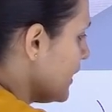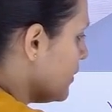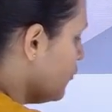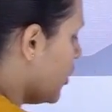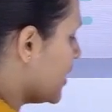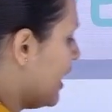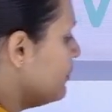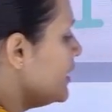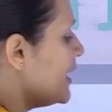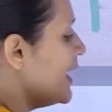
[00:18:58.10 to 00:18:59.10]
for
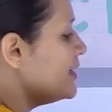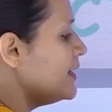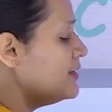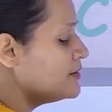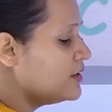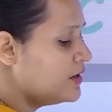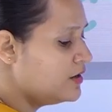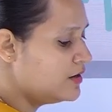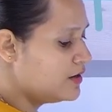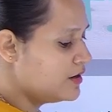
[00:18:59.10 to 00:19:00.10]
communicating
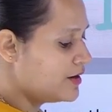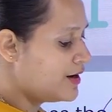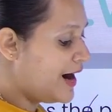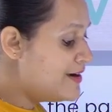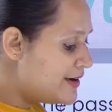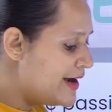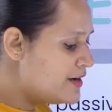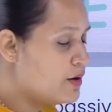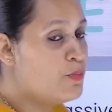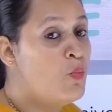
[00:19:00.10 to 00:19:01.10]
the
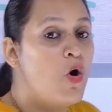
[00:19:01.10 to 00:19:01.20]
content more